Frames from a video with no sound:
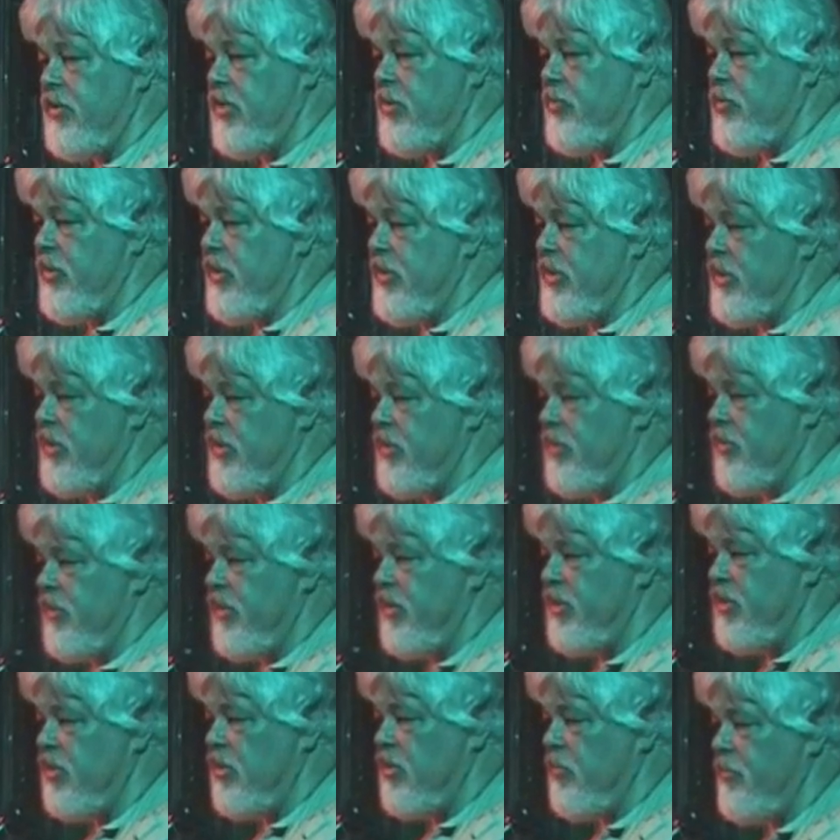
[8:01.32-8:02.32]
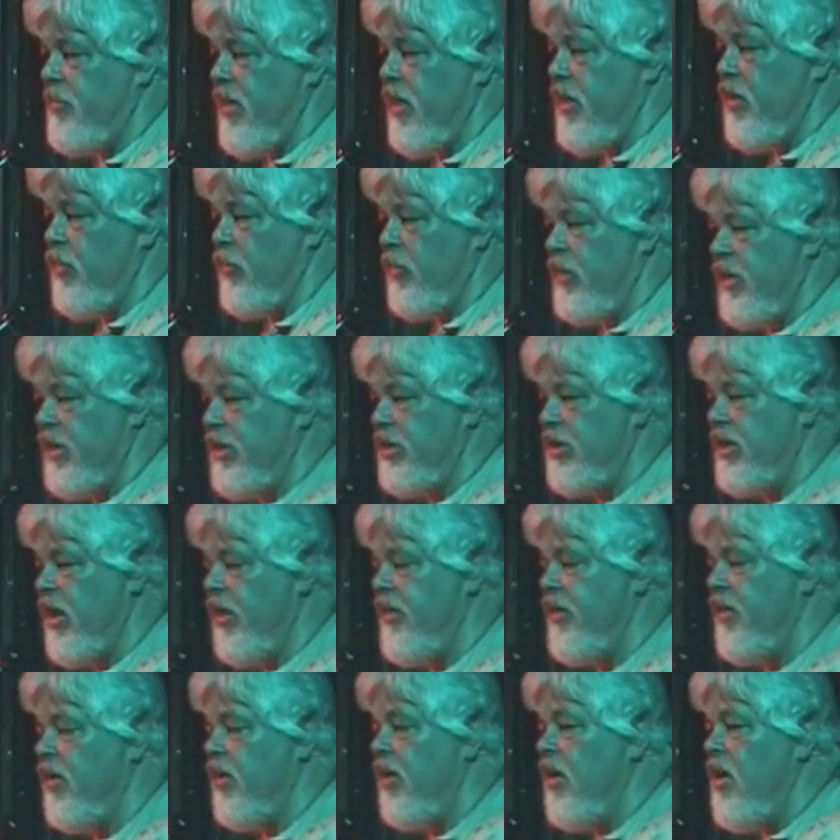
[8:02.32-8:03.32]
those species are interdependent with each
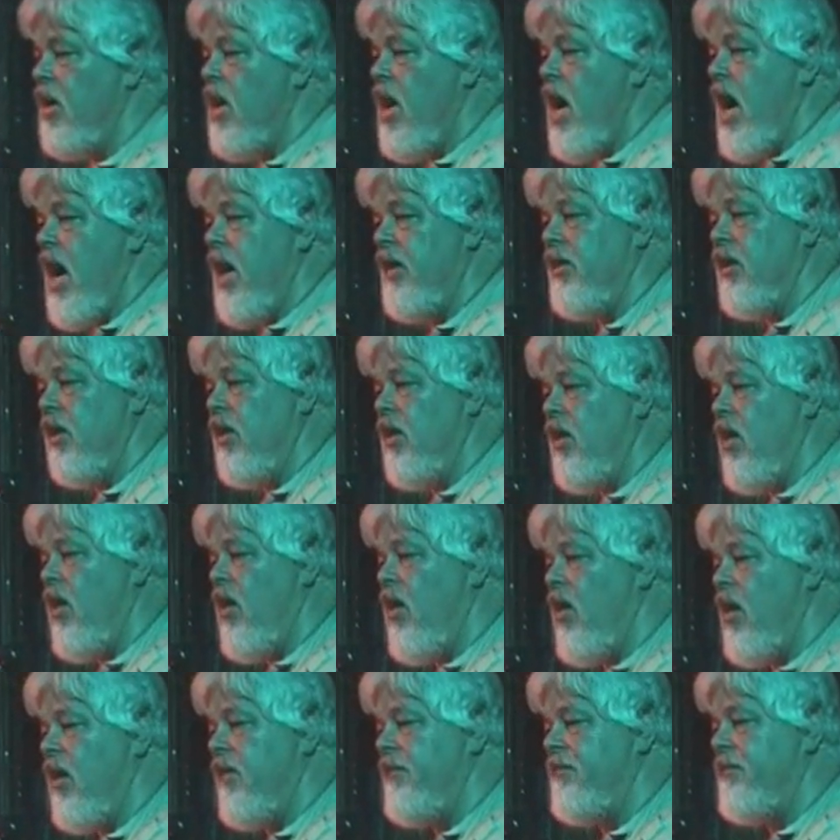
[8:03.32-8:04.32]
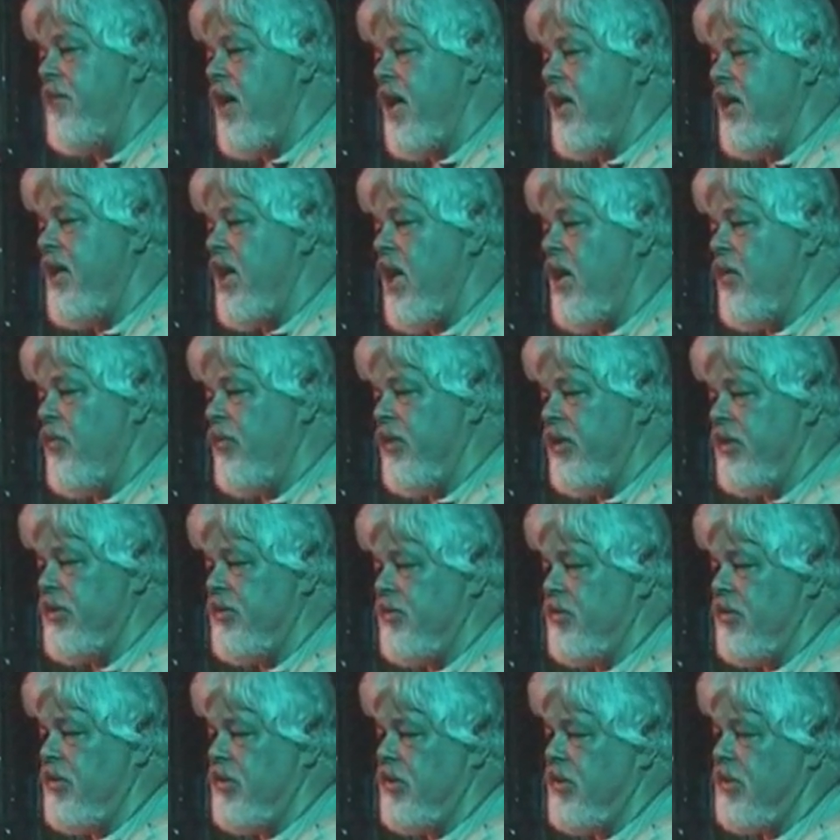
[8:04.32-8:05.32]
other. And the law of finite
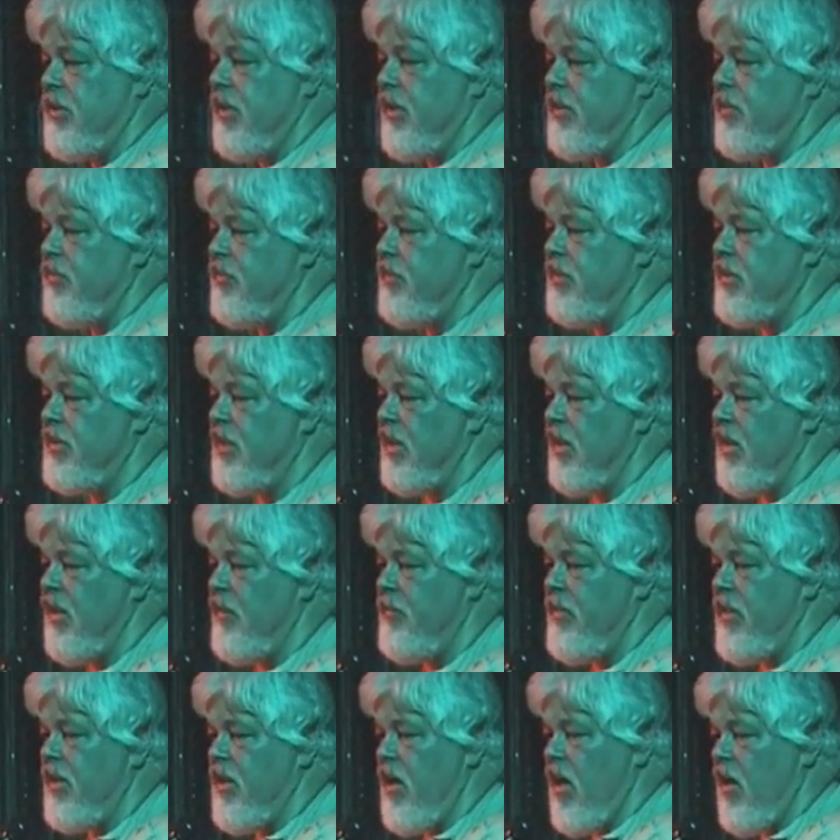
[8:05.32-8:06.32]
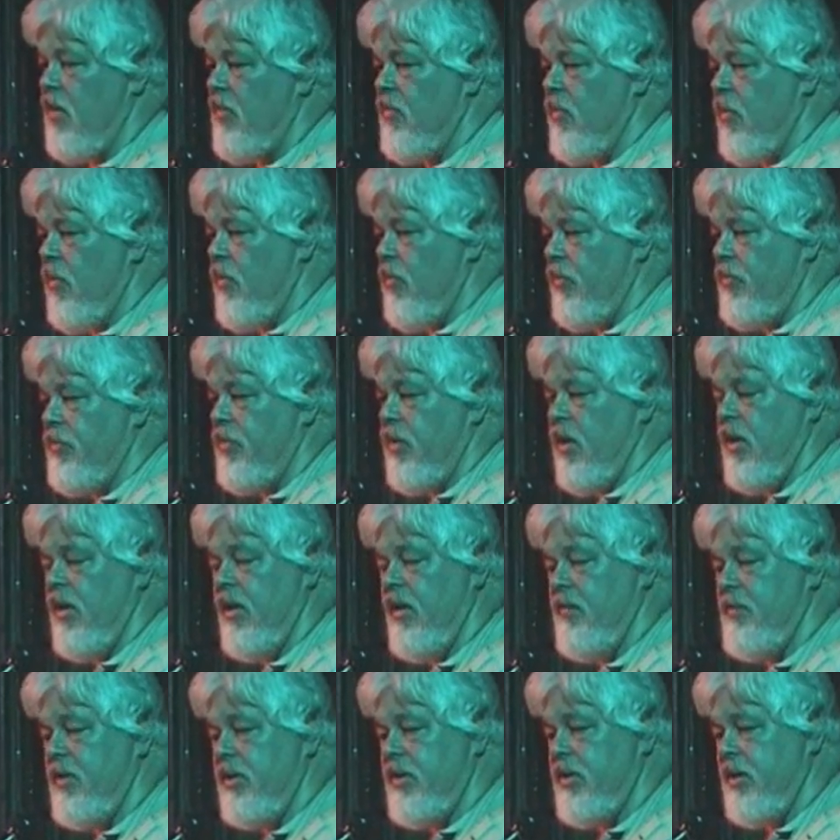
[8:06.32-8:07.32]
resources, that there is a limit
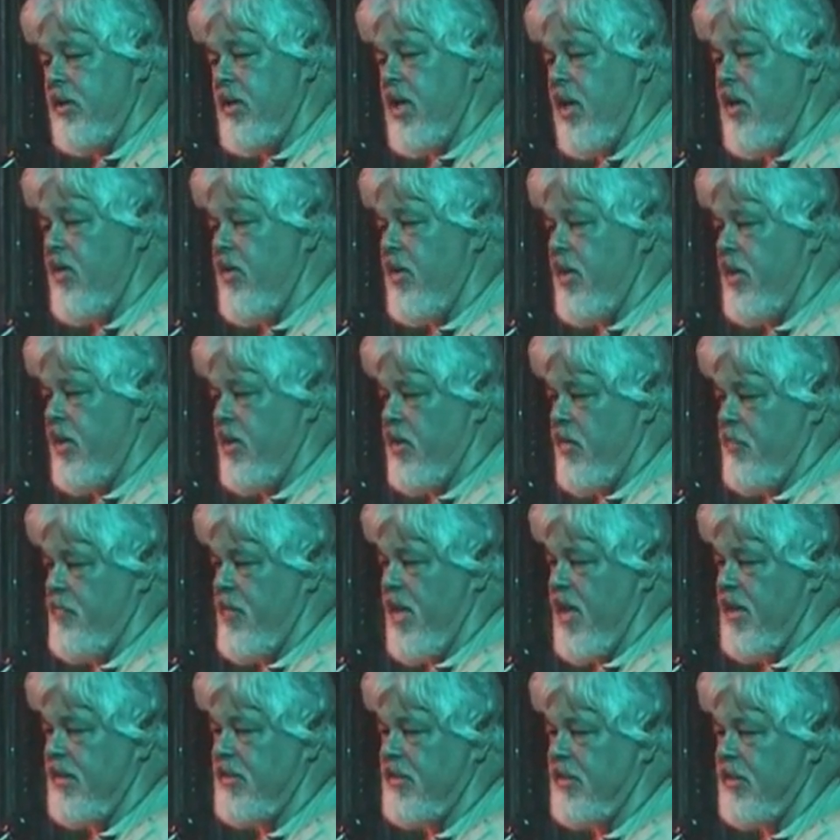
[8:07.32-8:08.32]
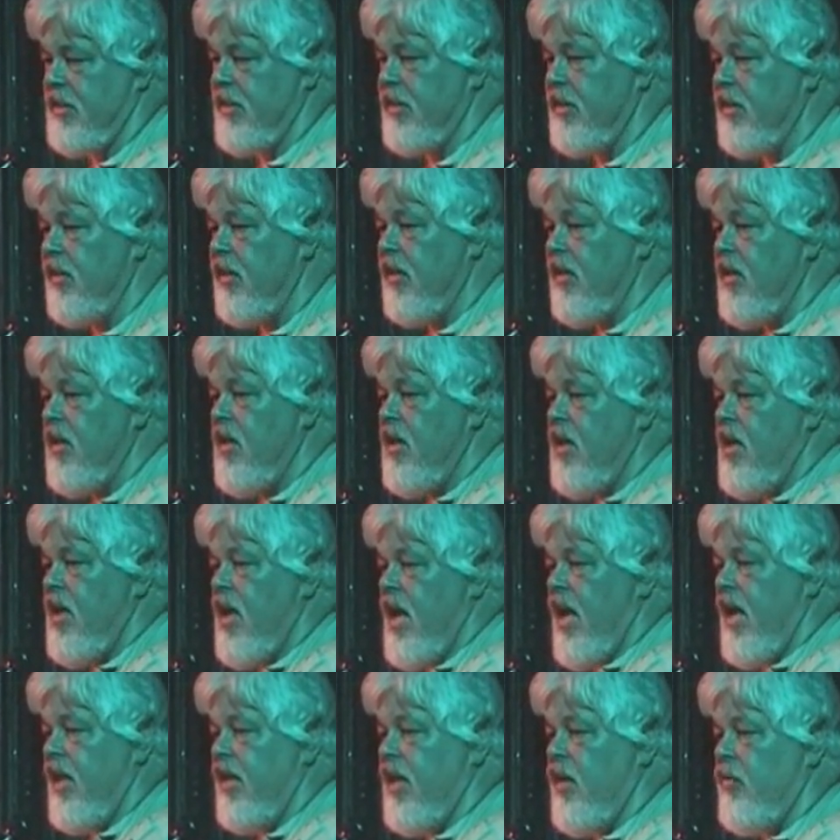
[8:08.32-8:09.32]
to carrying capacity.
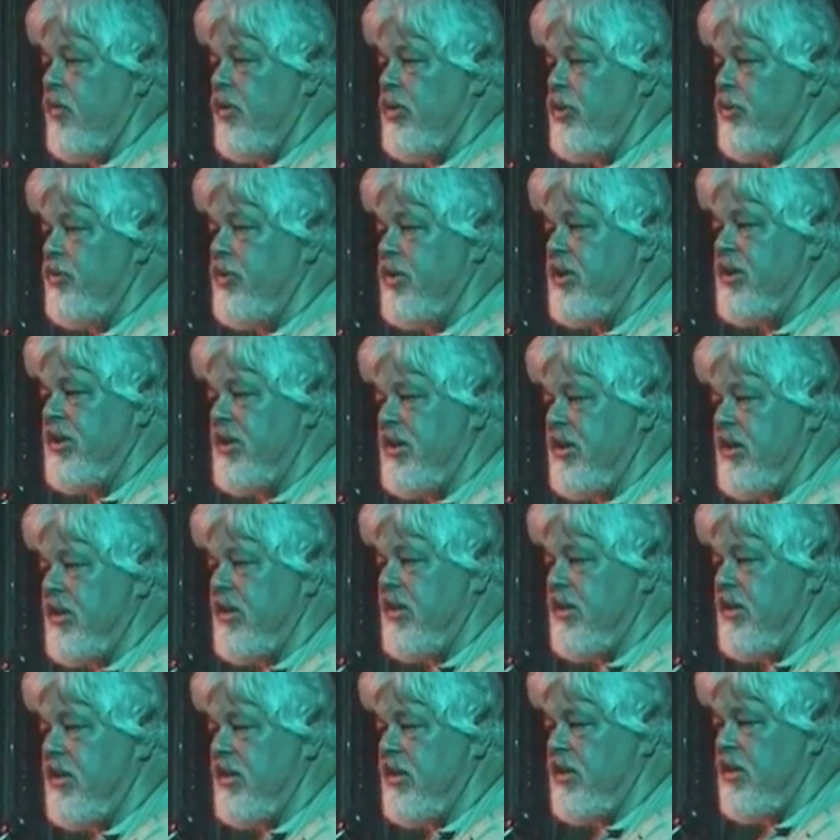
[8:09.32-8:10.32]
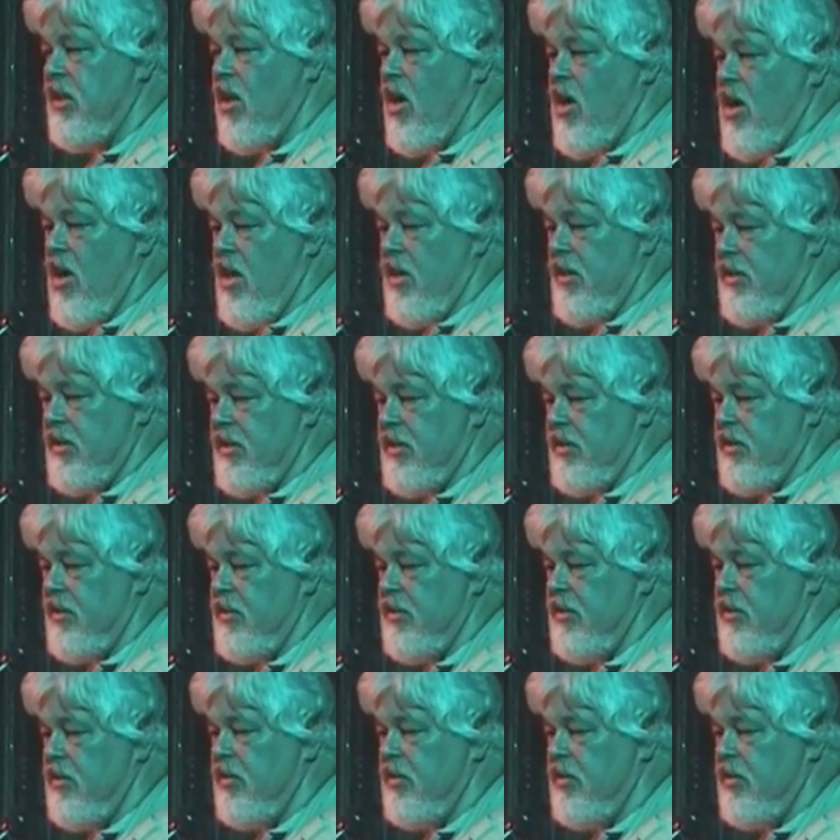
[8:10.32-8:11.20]
And that when you exceed these laws,